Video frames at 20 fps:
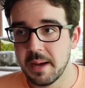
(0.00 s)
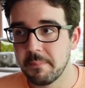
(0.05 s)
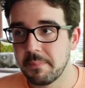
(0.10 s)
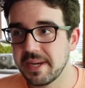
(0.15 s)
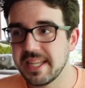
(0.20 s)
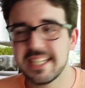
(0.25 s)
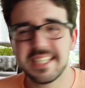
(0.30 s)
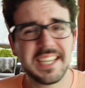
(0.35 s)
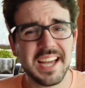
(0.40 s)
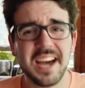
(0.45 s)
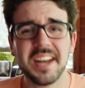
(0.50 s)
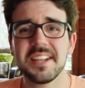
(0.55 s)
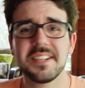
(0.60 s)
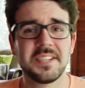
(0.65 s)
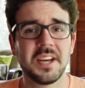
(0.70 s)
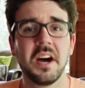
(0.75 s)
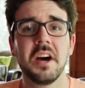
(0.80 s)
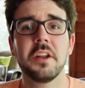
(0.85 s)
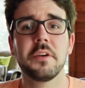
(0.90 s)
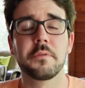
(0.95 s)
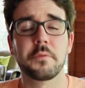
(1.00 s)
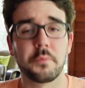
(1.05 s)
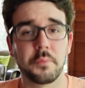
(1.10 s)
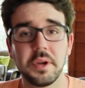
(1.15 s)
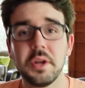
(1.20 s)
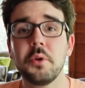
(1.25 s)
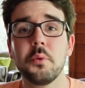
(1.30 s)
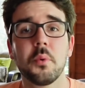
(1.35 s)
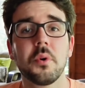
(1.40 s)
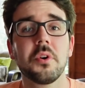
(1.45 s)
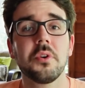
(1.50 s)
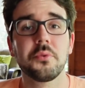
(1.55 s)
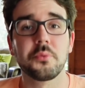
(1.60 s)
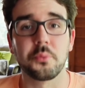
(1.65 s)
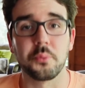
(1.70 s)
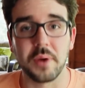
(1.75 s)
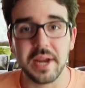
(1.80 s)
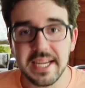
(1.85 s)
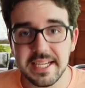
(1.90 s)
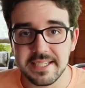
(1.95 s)
but he's got a ton of
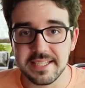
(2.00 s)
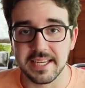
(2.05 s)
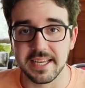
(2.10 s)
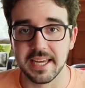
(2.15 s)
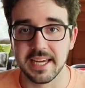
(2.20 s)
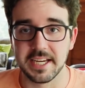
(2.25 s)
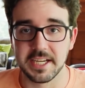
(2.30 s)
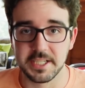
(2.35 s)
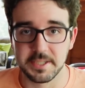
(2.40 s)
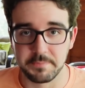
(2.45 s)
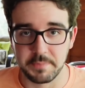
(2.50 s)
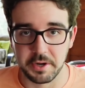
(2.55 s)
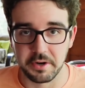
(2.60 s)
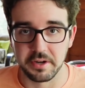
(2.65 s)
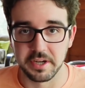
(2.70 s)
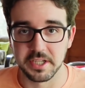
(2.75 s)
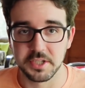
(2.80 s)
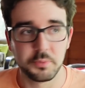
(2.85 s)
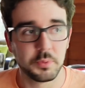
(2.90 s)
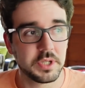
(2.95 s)
real-world racing experience,